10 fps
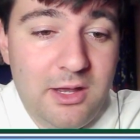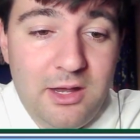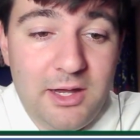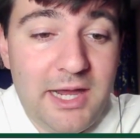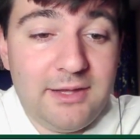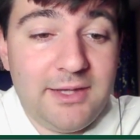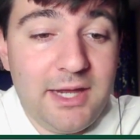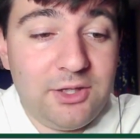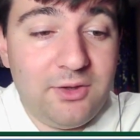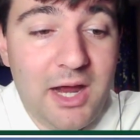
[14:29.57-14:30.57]
Again,
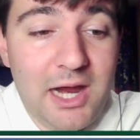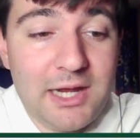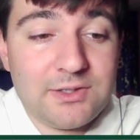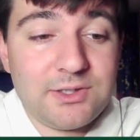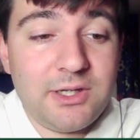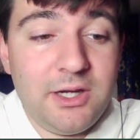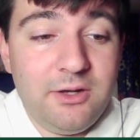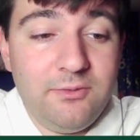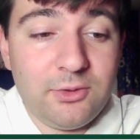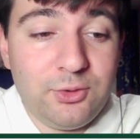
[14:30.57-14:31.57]
thank you guys
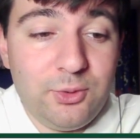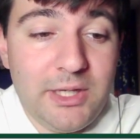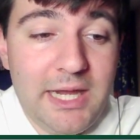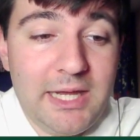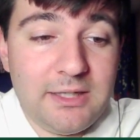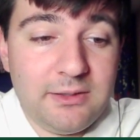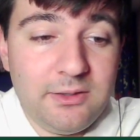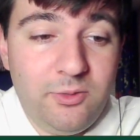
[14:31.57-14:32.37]
for tuning in.